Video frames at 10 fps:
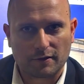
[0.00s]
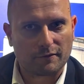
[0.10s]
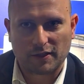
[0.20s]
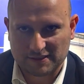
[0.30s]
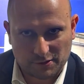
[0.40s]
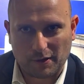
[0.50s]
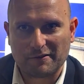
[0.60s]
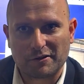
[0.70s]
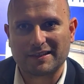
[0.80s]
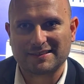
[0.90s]

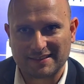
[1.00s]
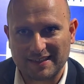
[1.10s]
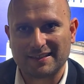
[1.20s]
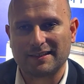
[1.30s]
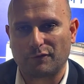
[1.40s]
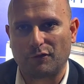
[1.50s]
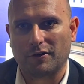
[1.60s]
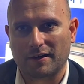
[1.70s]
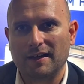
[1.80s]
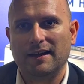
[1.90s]
whatsoever is needed
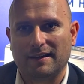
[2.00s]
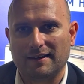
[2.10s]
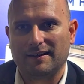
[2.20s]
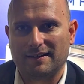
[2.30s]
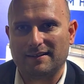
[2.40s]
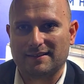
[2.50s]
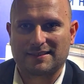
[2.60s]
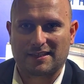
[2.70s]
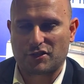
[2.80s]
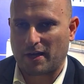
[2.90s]
for
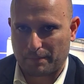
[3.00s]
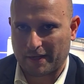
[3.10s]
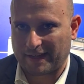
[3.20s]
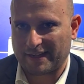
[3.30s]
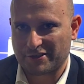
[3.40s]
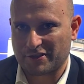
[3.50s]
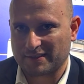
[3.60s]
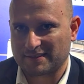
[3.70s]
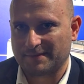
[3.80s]
such applications.